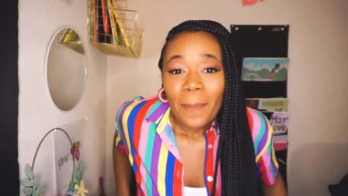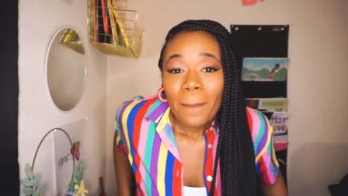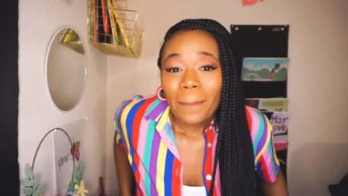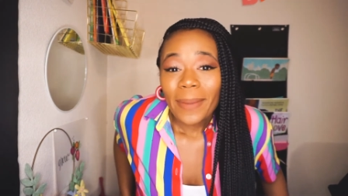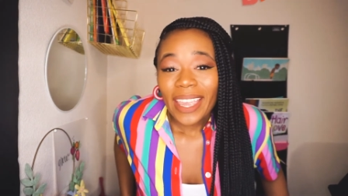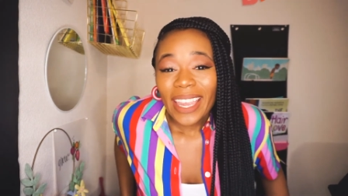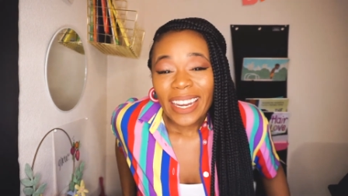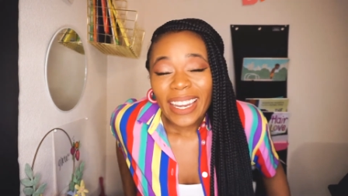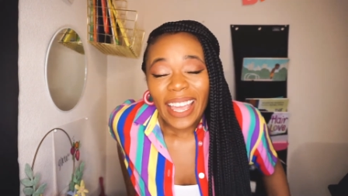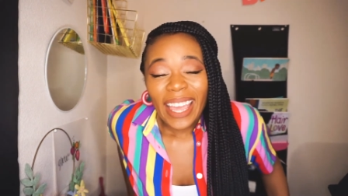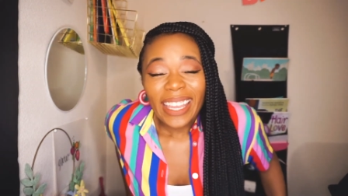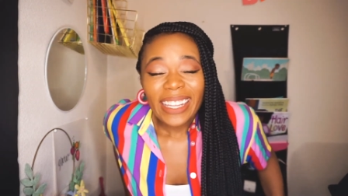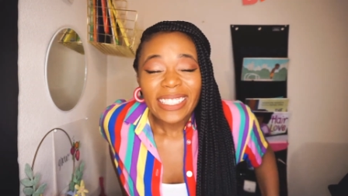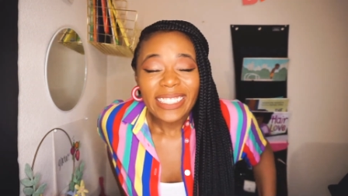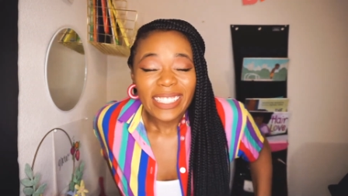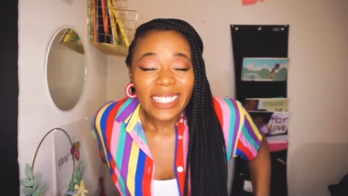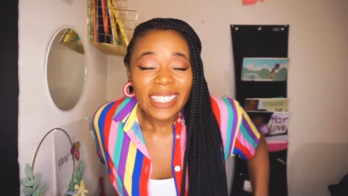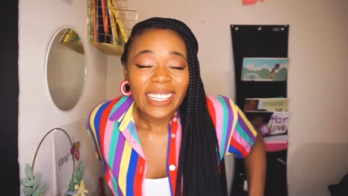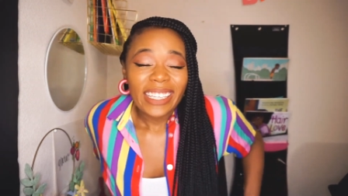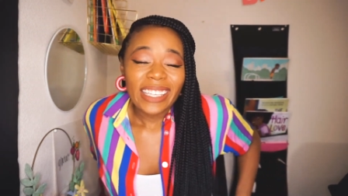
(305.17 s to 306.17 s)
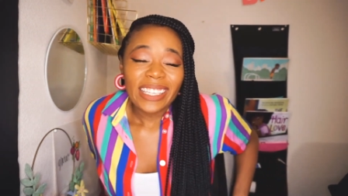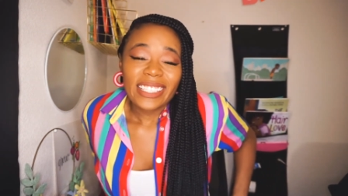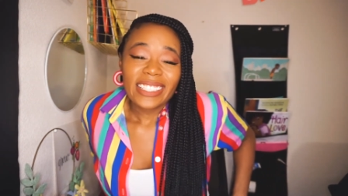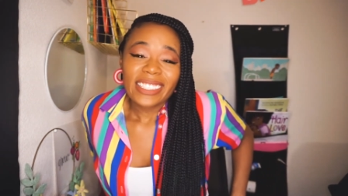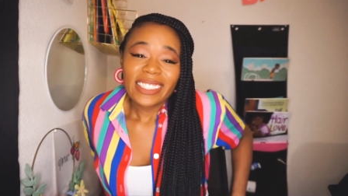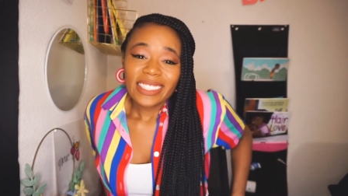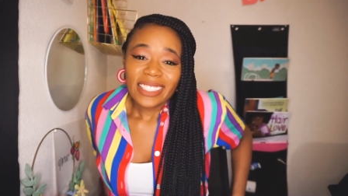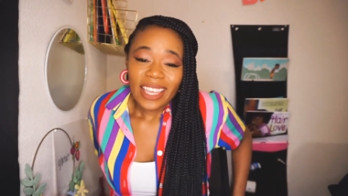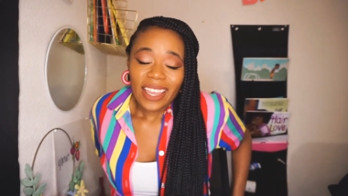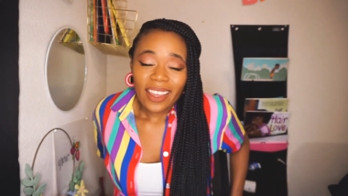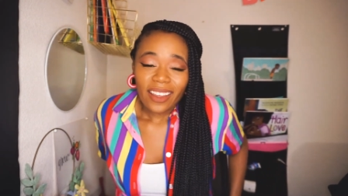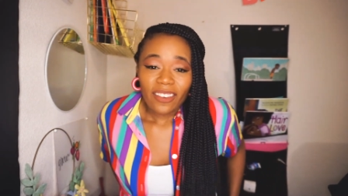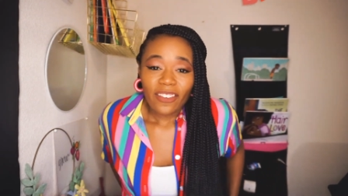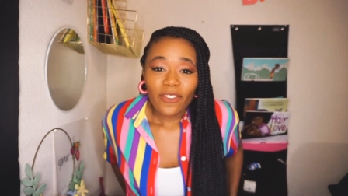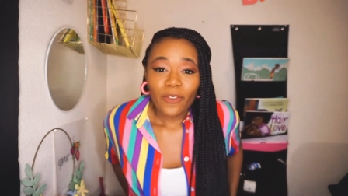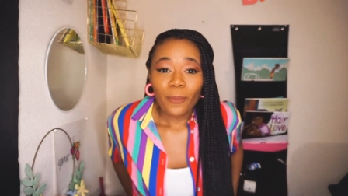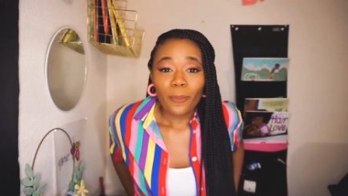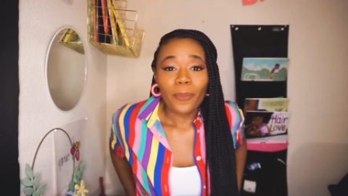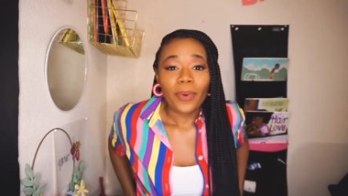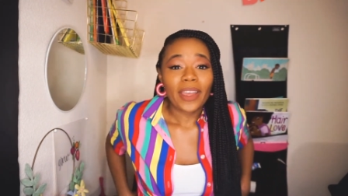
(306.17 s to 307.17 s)
Main idea is
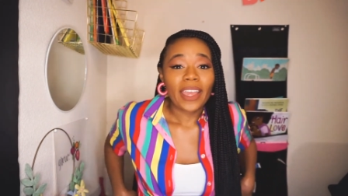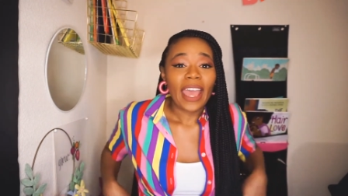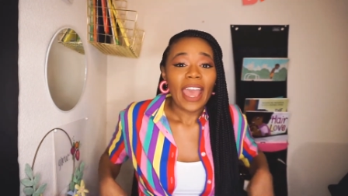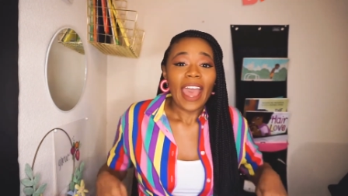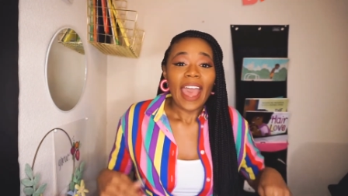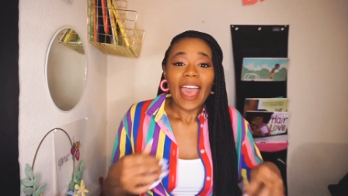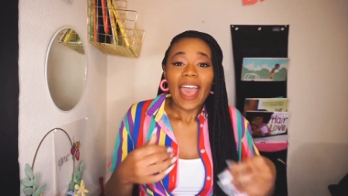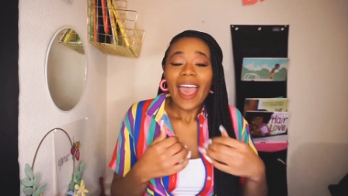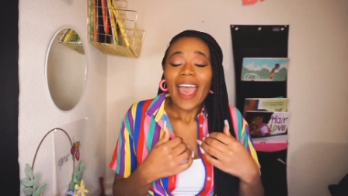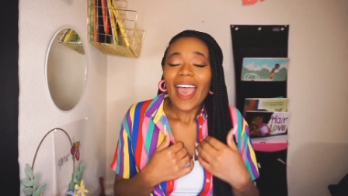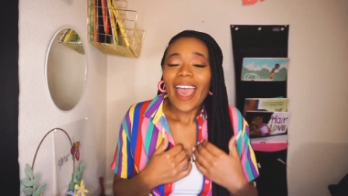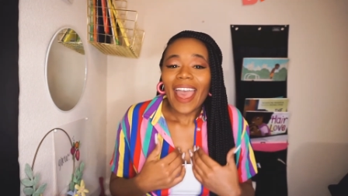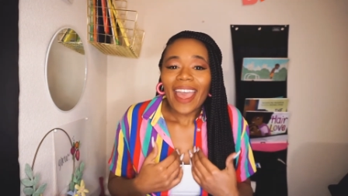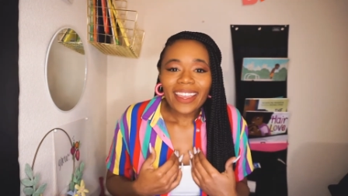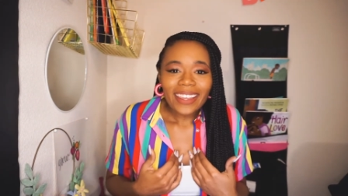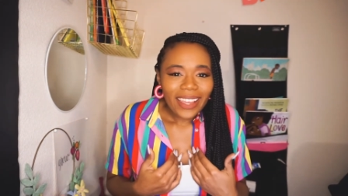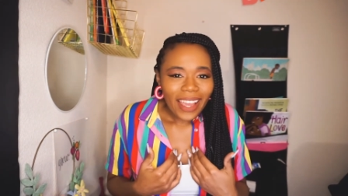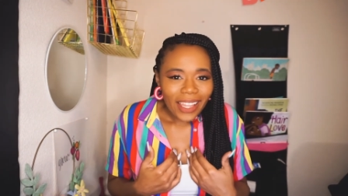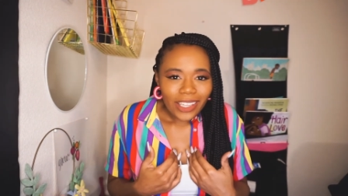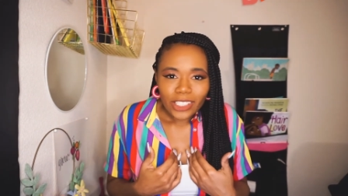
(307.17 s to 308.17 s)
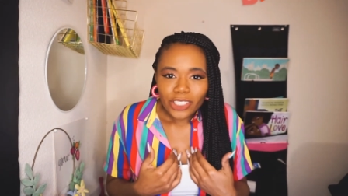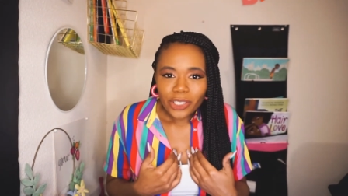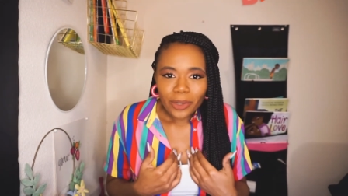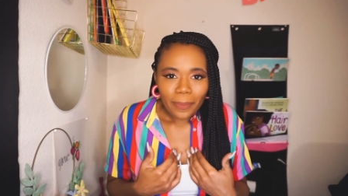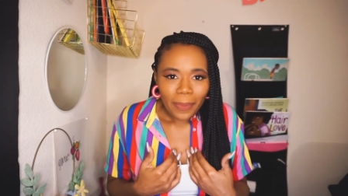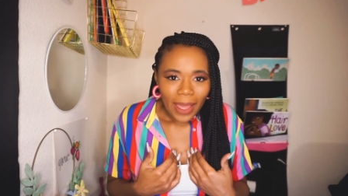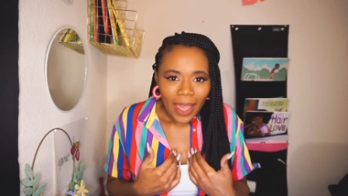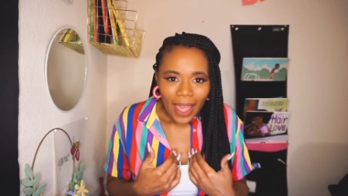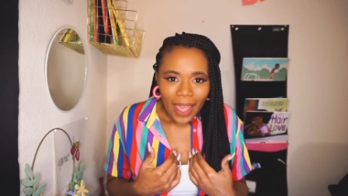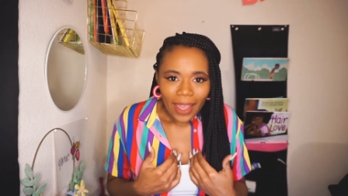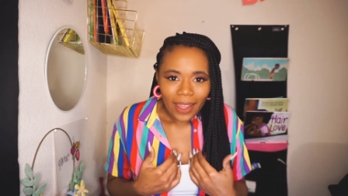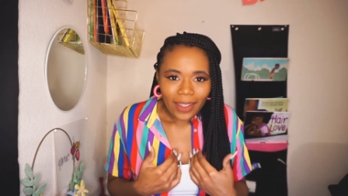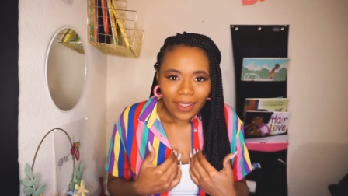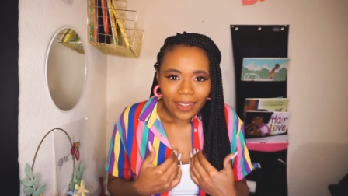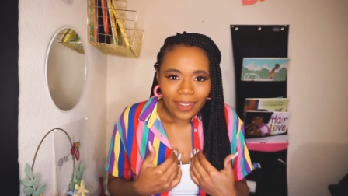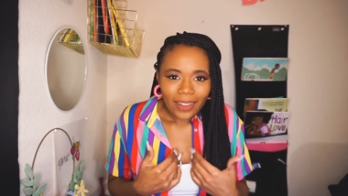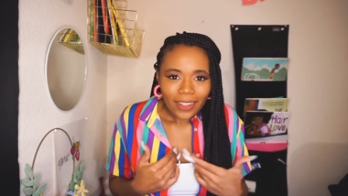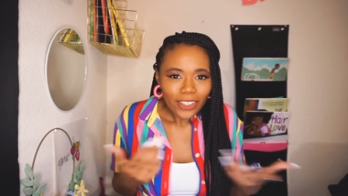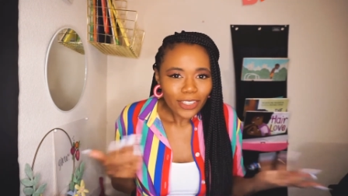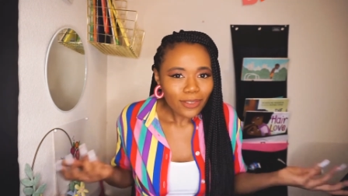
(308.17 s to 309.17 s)
tough, but I got your back.
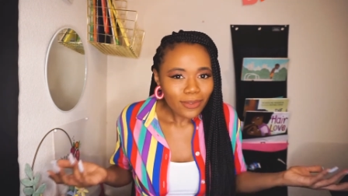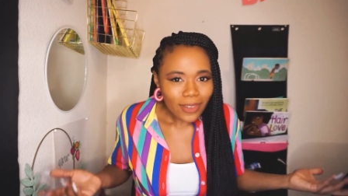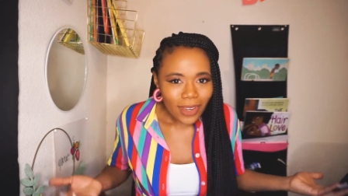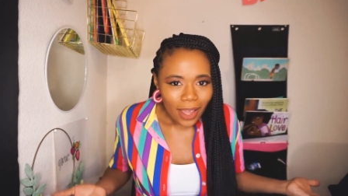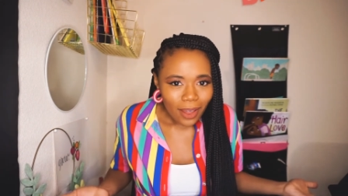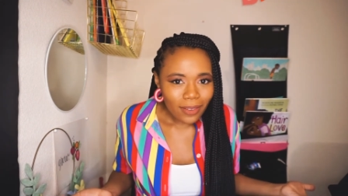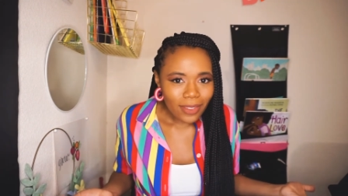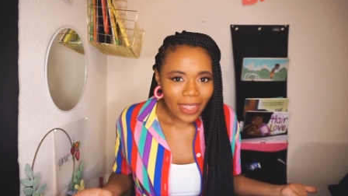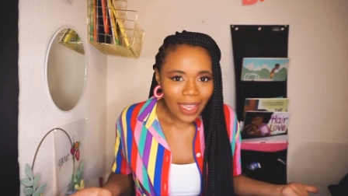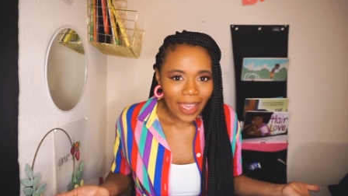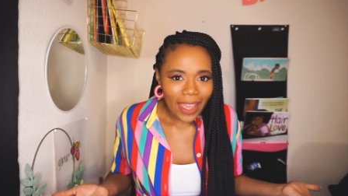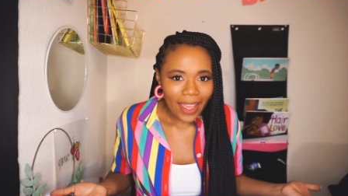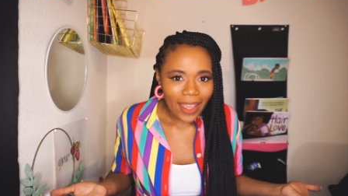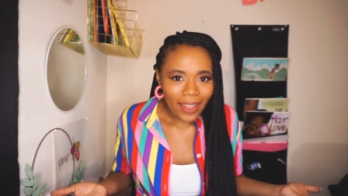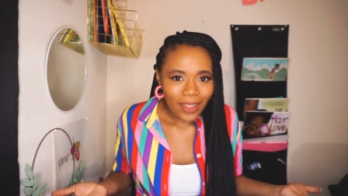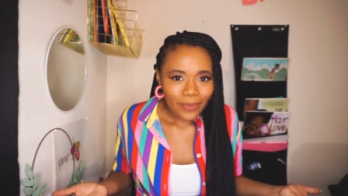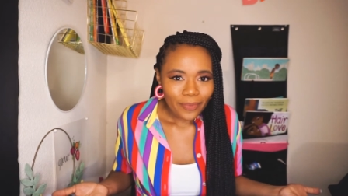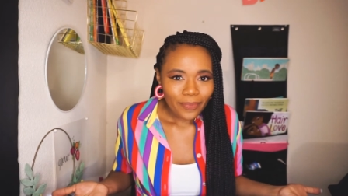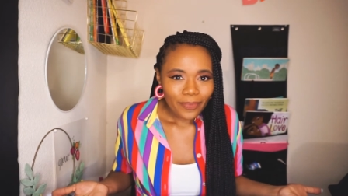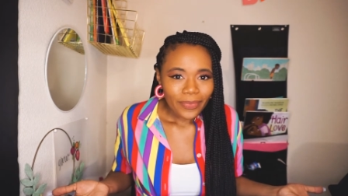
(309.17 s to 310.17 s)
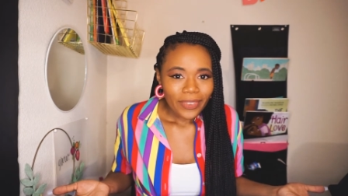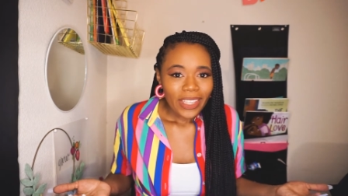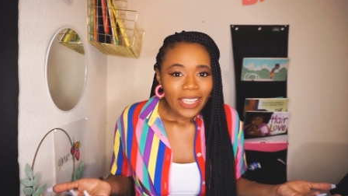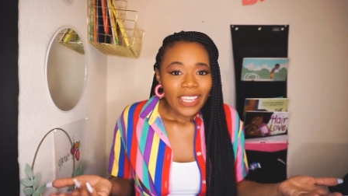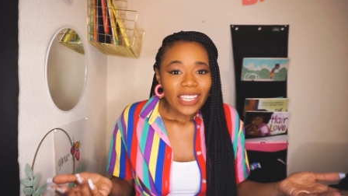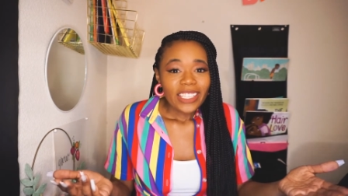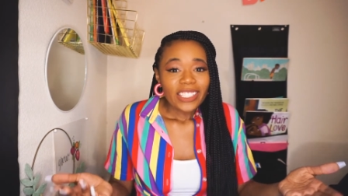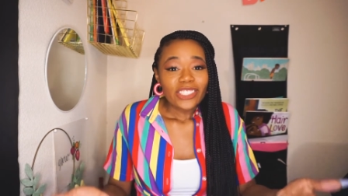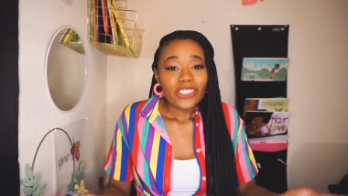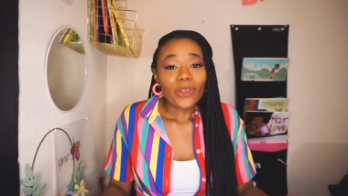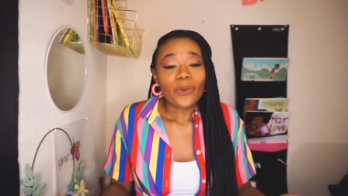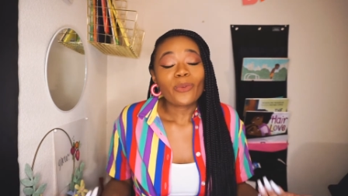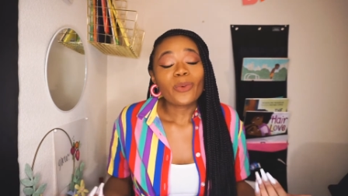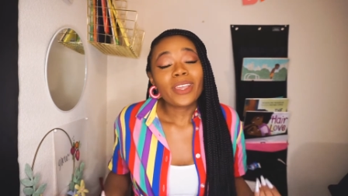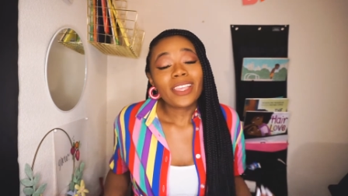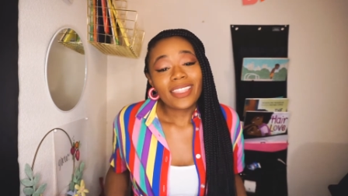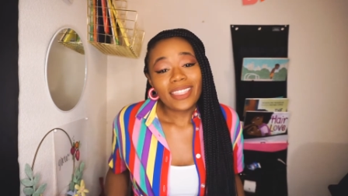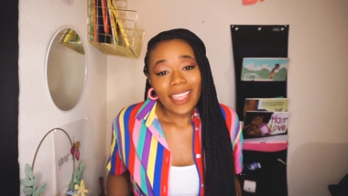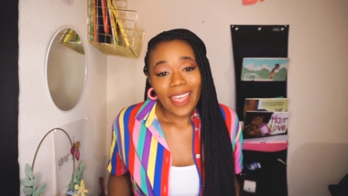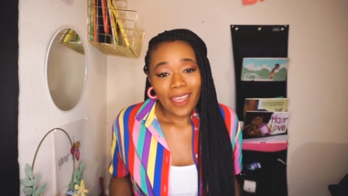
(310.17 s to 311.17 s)
You know that. So
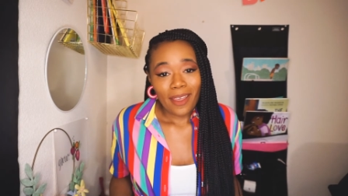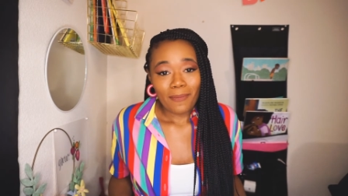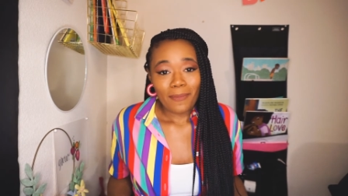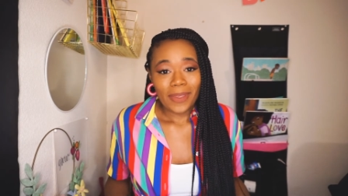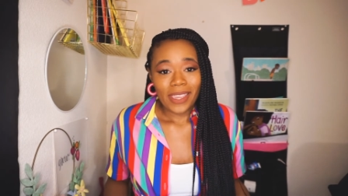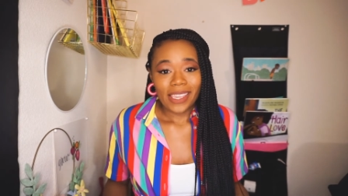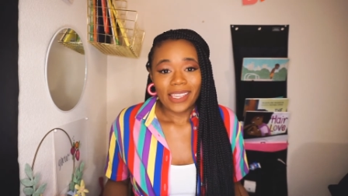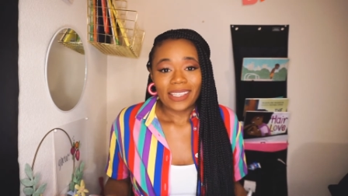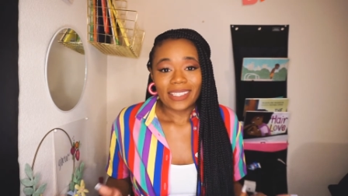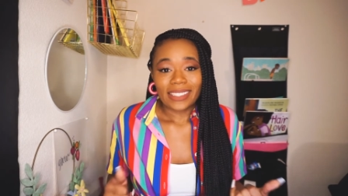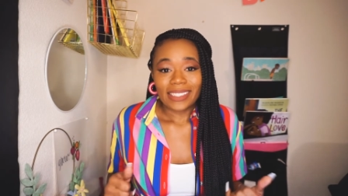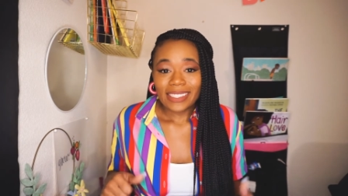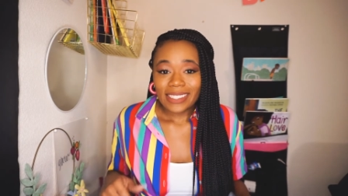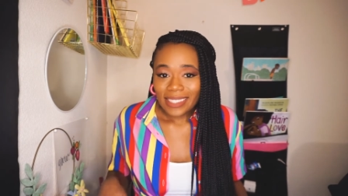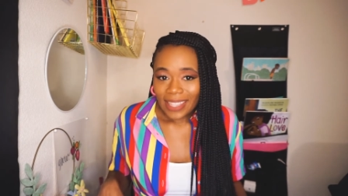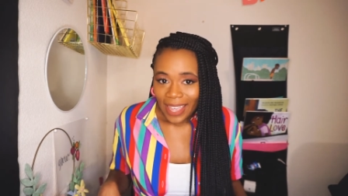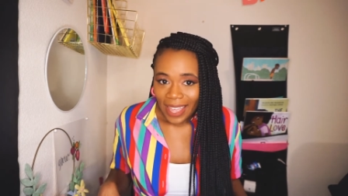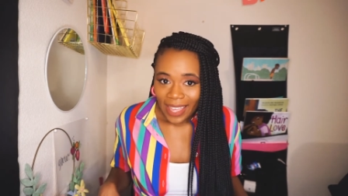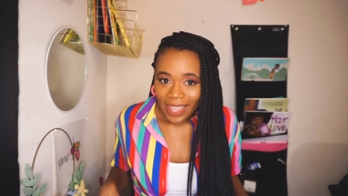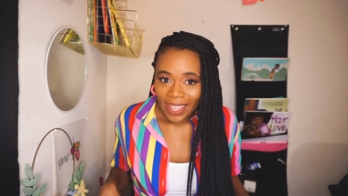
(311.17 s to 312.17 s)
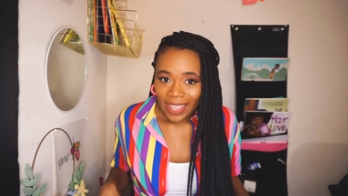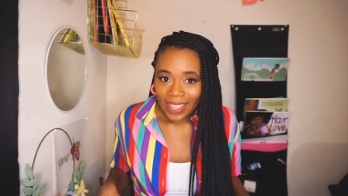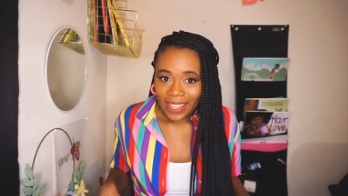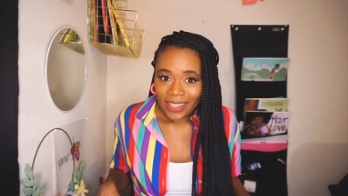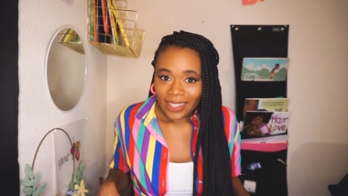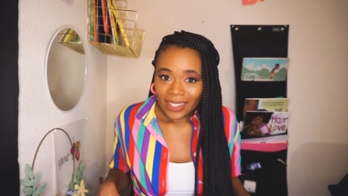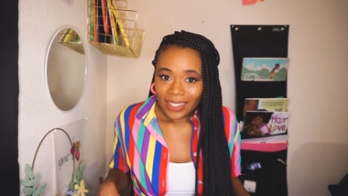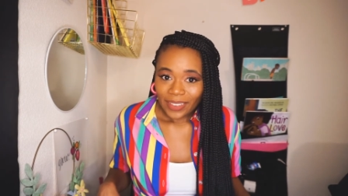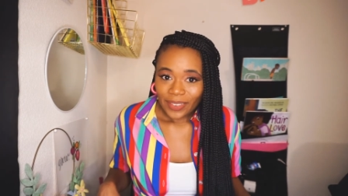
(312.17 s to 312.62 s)
with that being said,